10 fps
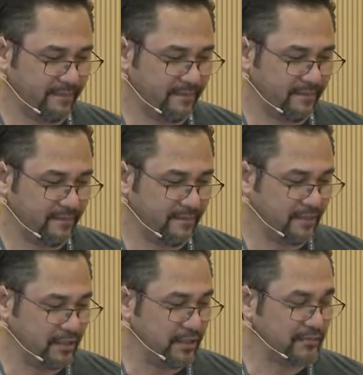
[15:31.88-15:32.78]
Oh,
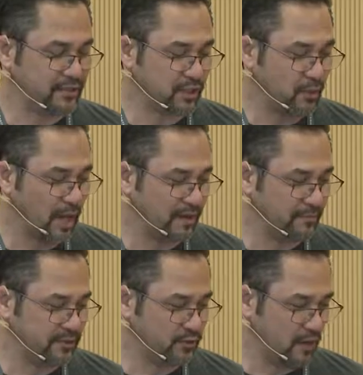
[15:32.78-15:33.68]
and it even took a while to
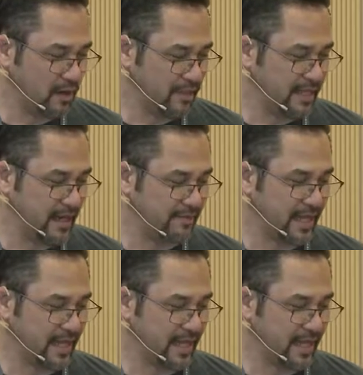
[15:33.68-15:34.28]
draw down